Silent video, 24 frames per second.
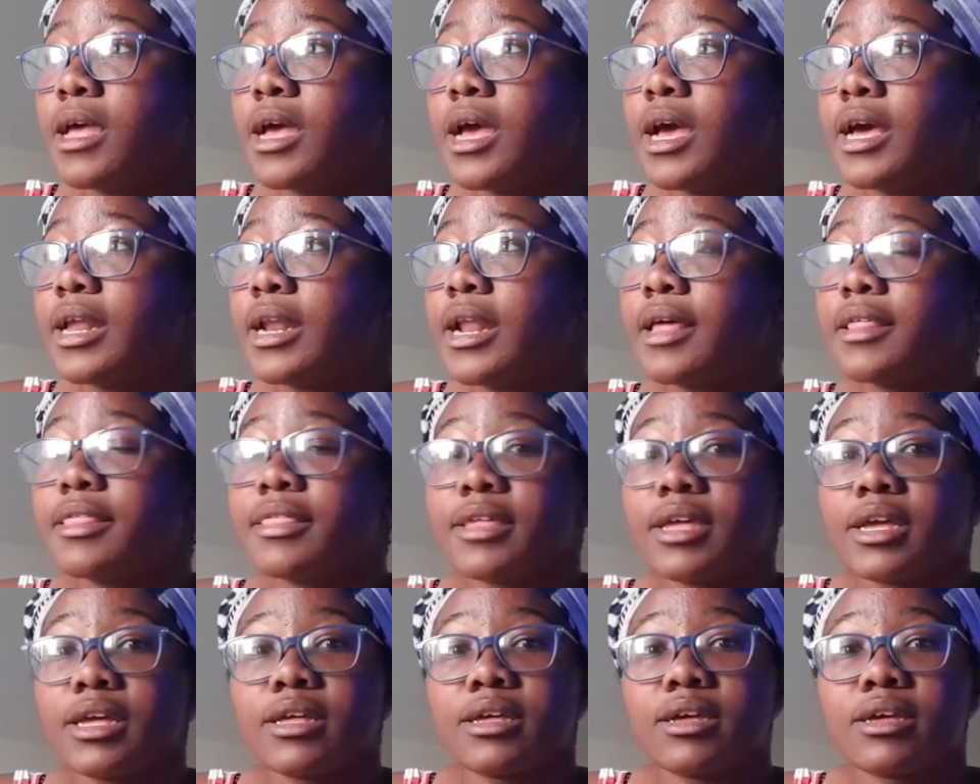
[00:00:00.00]
and I
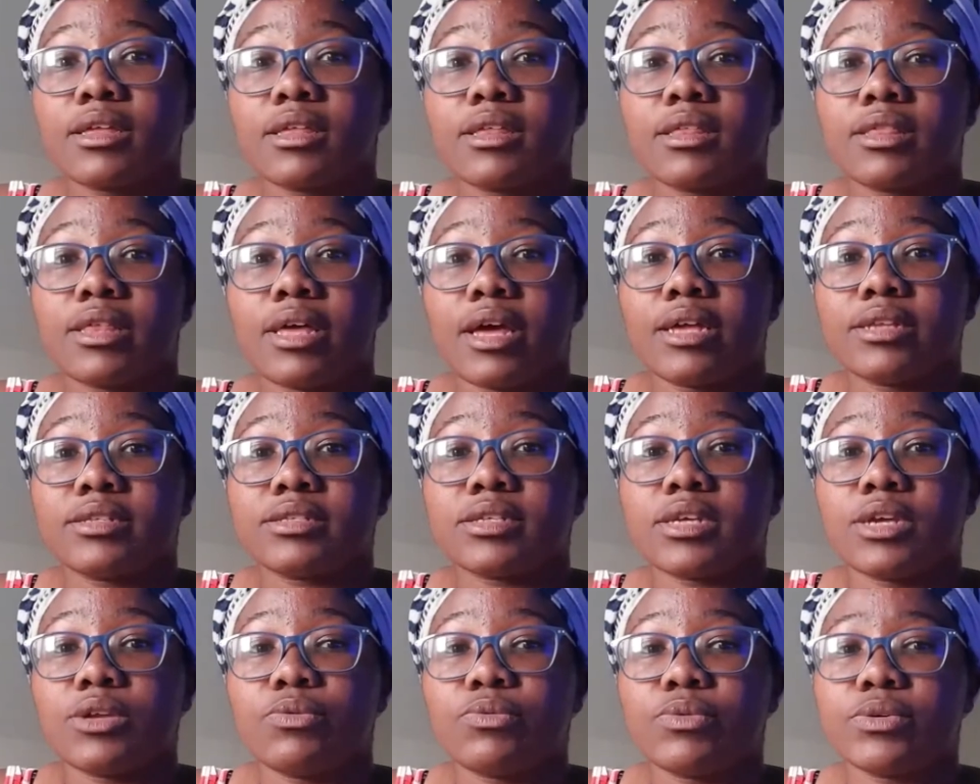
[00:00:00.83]
think that
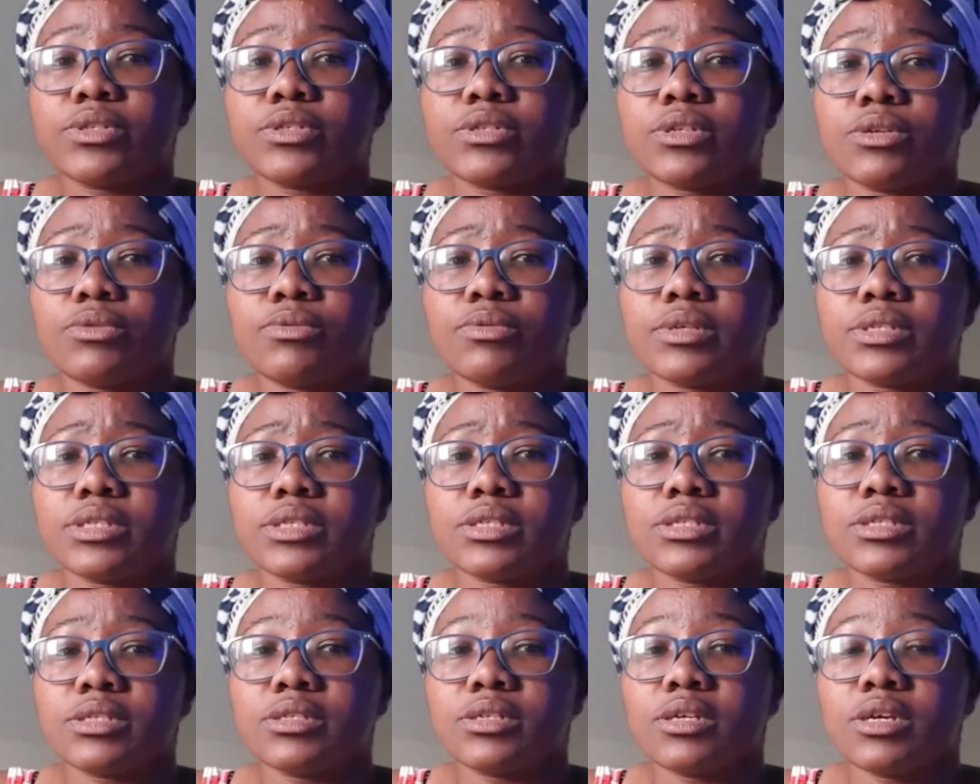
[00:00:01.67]
it was
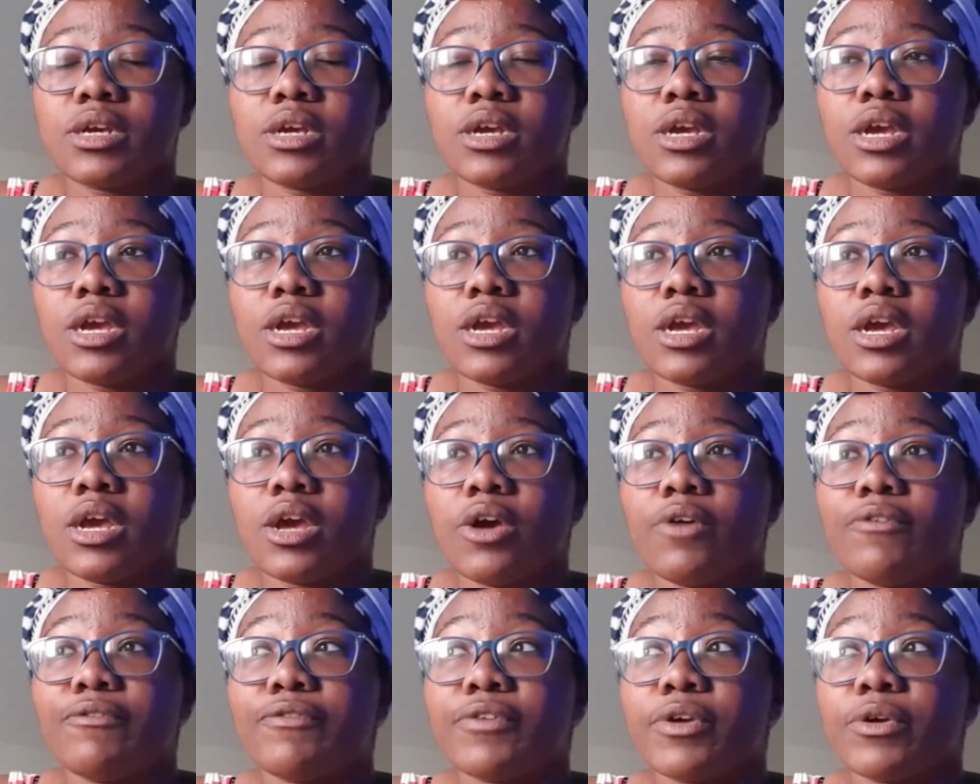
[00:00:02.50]

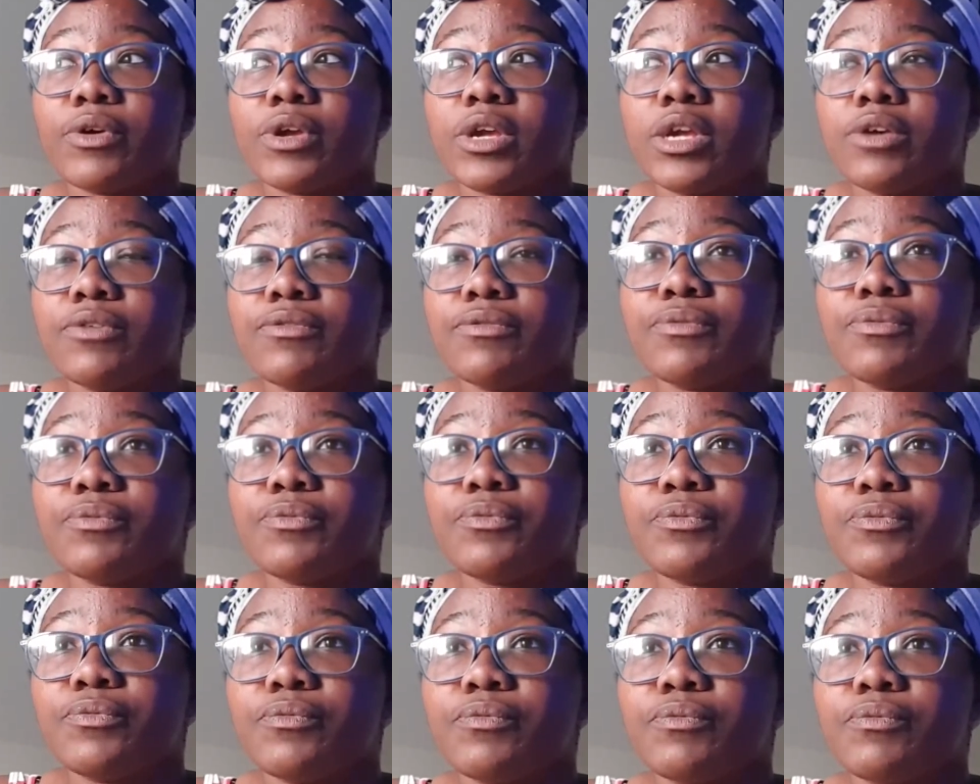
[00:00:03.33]
a very,
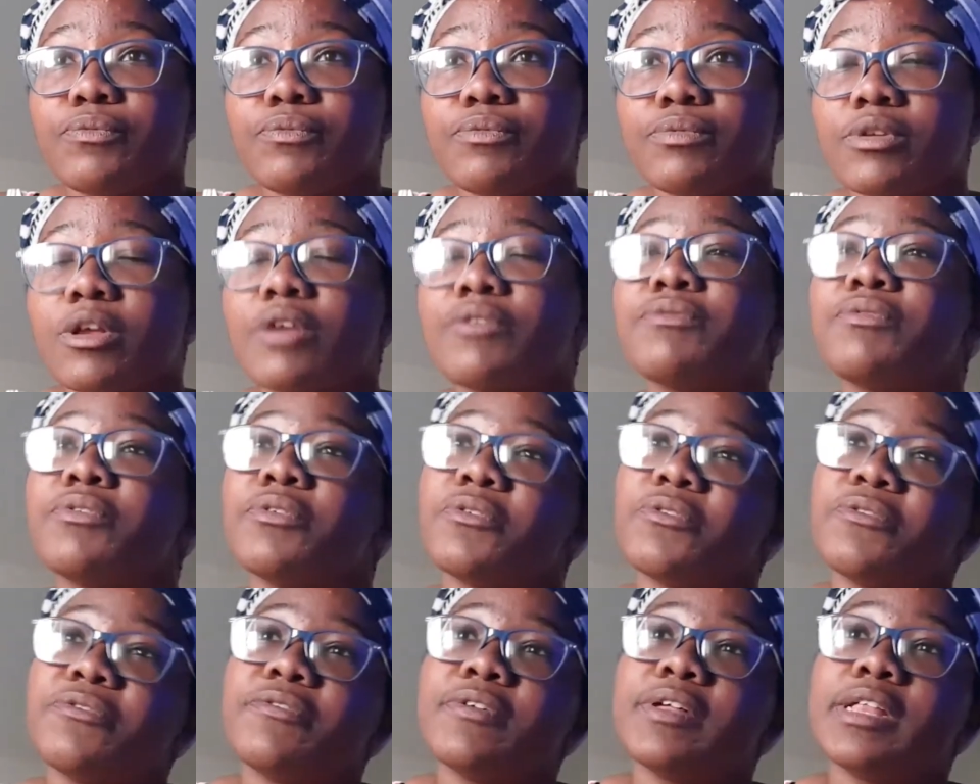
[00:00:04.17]
not
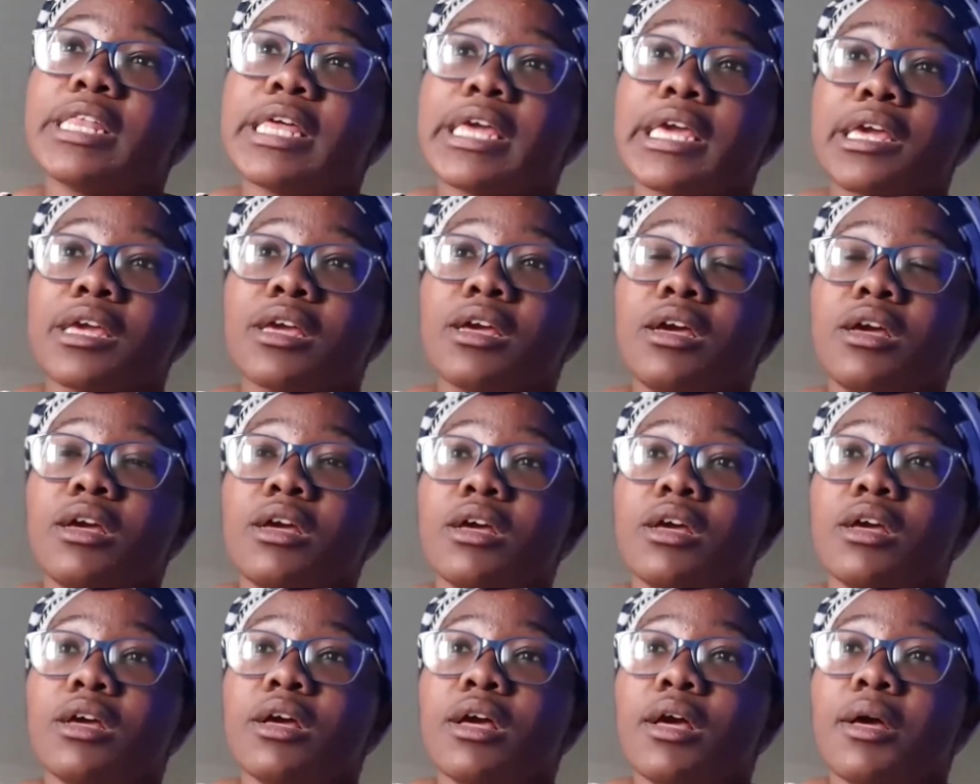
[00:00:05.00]
fulfilling,
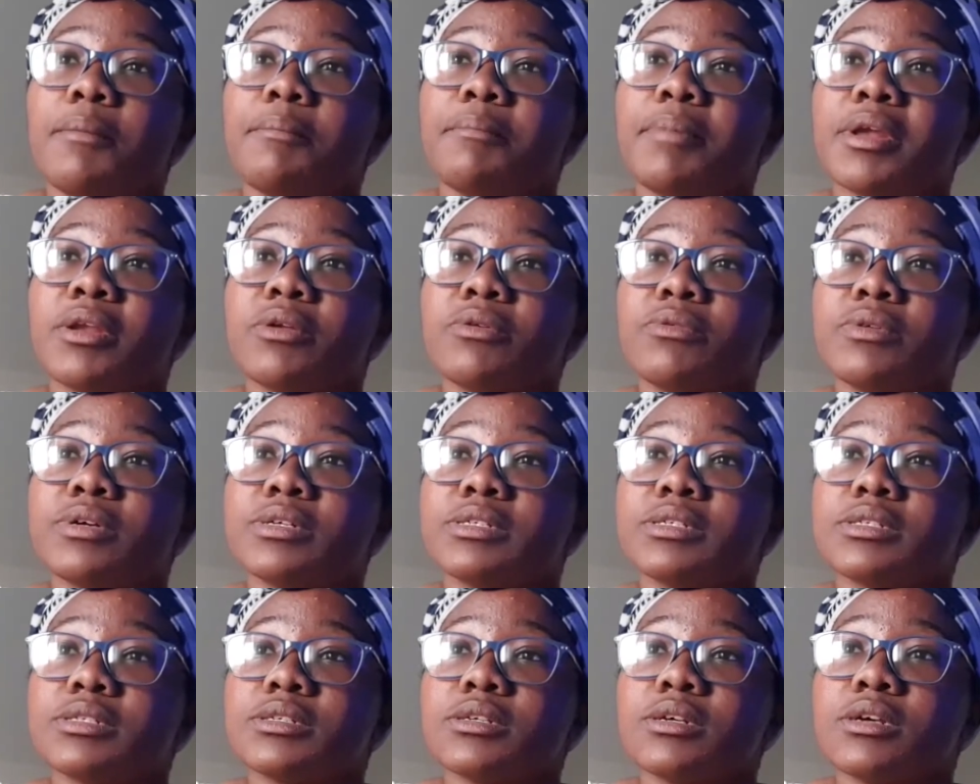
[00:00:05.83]
but it
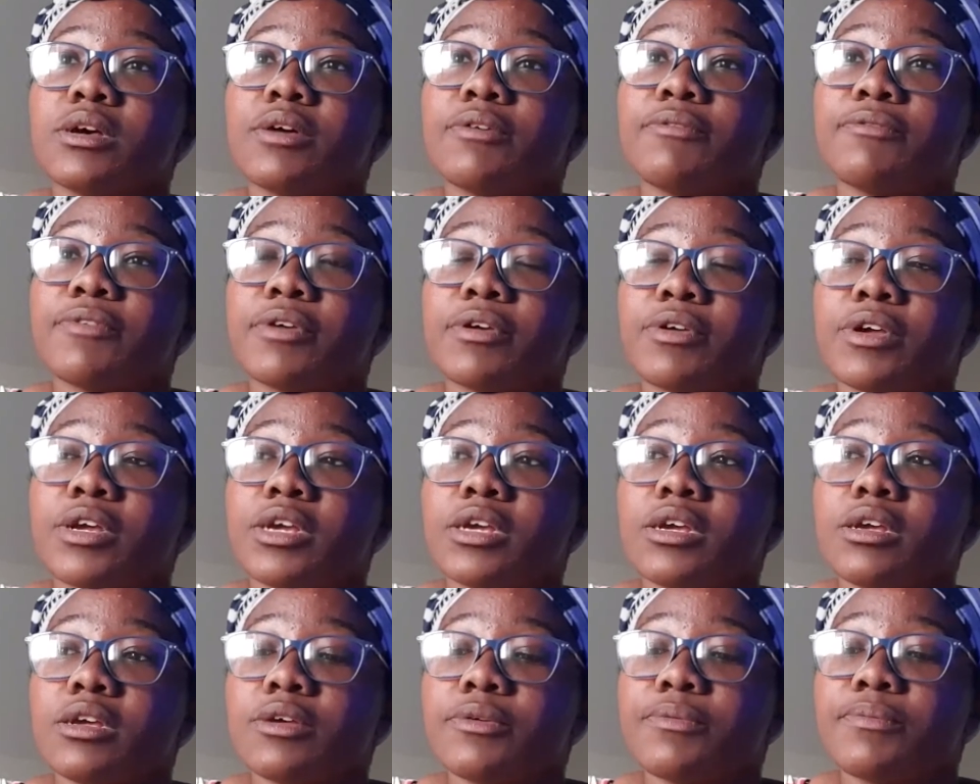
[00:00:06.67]
was a
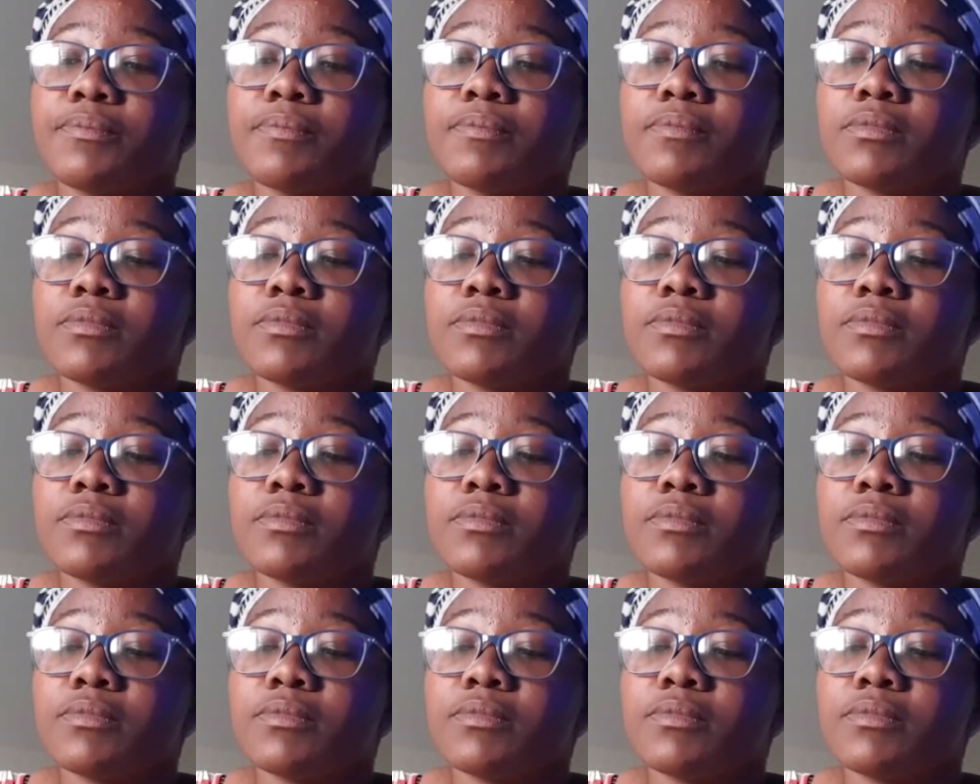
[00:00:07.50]
very,